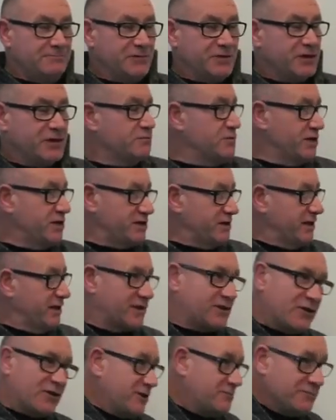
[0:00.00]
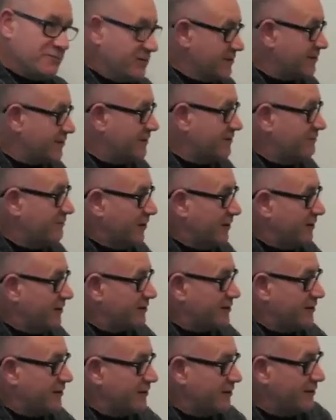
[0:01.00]
submitting assignments in
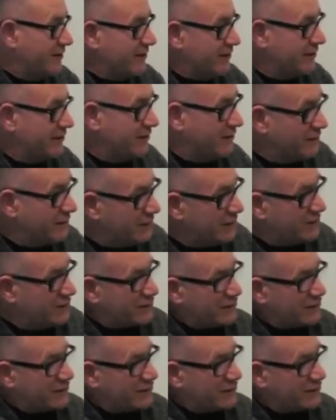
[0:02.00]
ways that